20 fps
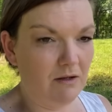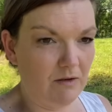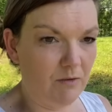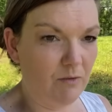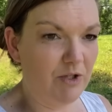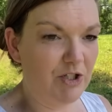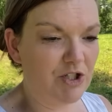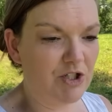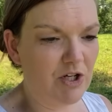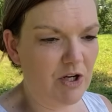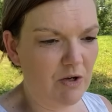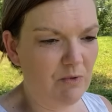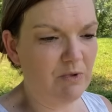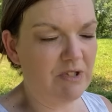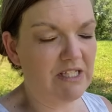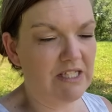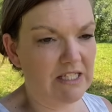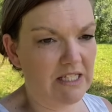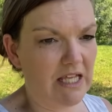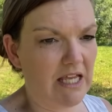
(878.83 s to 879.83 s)
which it
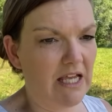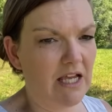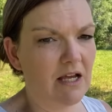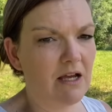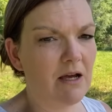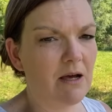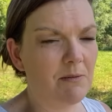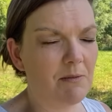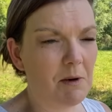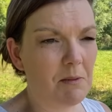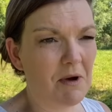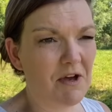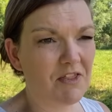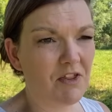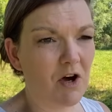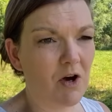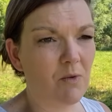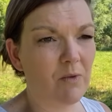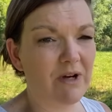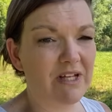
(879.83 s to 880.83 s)
would stink. But my
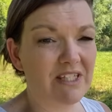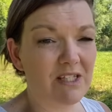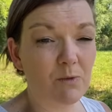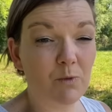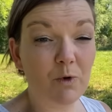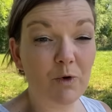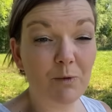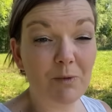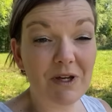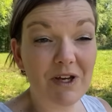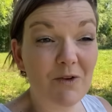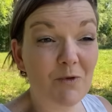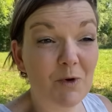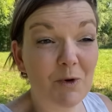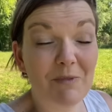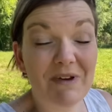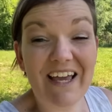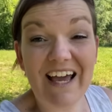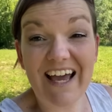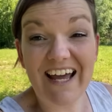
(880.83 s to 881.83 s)
thought was, and we'll be, we'll
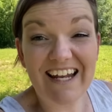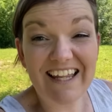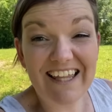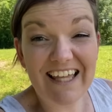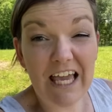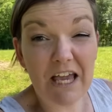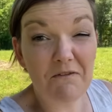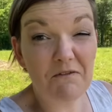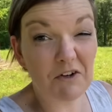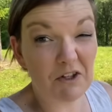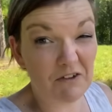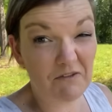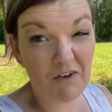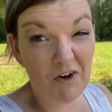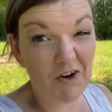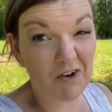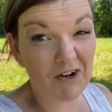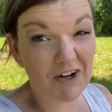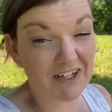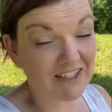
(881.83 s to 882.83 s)
be ahead of the game for the
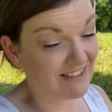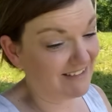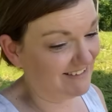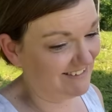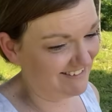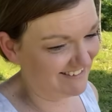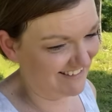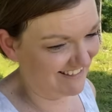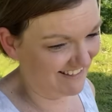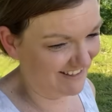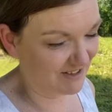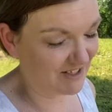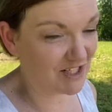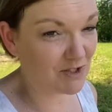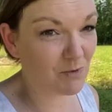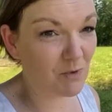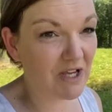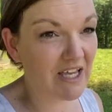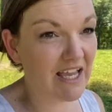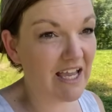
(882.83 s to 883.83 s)
fall garden
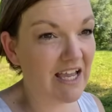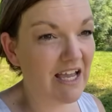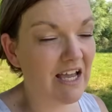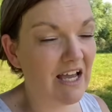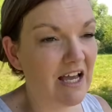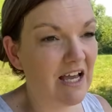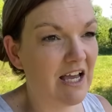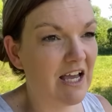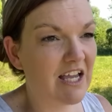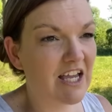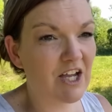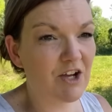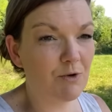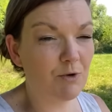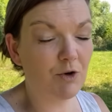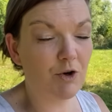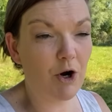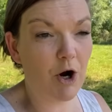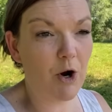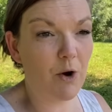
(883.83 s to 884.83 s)
because we can
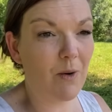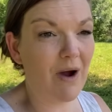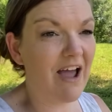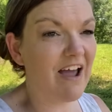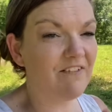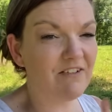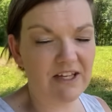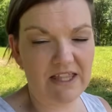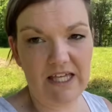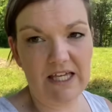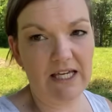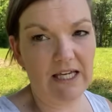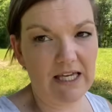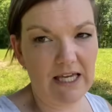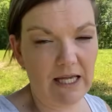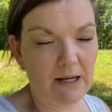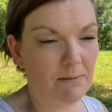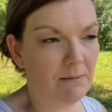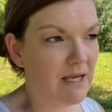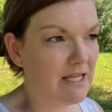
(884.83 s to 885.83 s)
grow everything
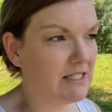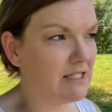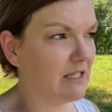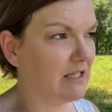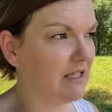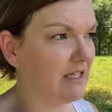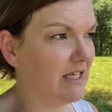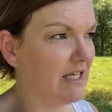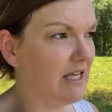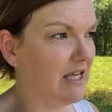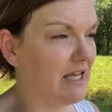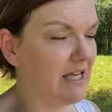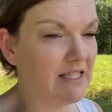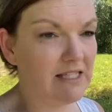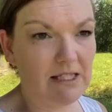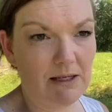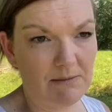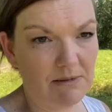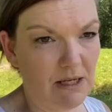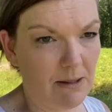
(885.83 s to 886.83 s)
again, basically in
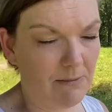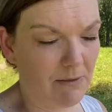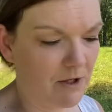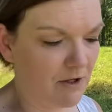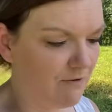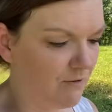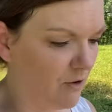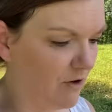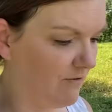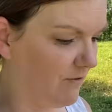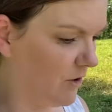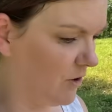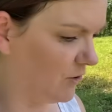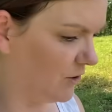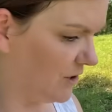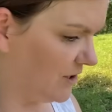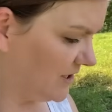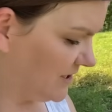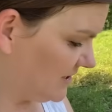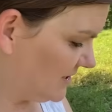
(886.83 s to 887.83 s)
September for a fall
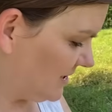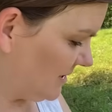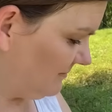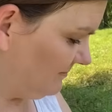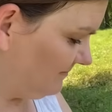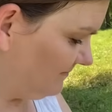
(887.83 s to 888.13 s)
garden. So